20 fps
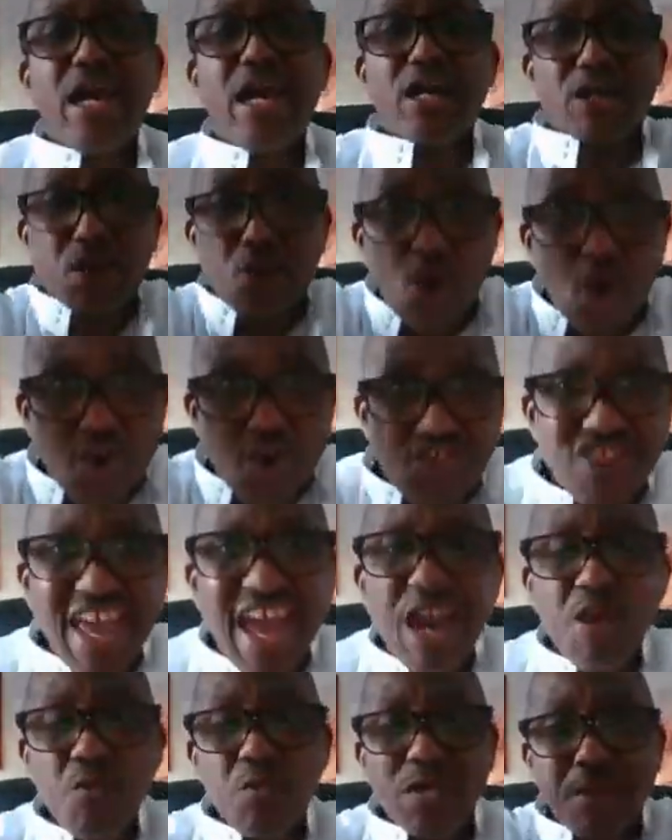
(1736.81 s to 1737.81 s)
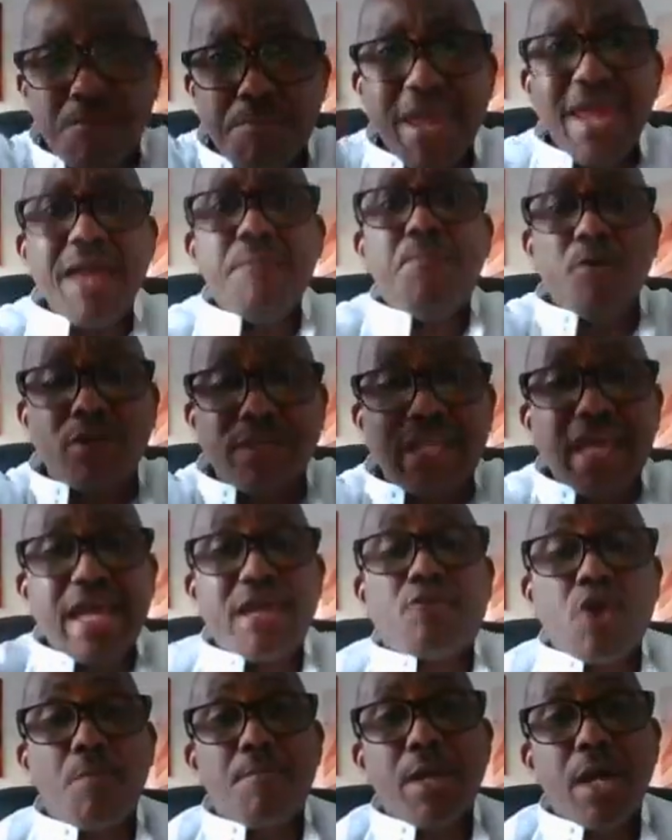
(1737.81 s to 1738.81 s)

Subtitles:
reconcile with the people they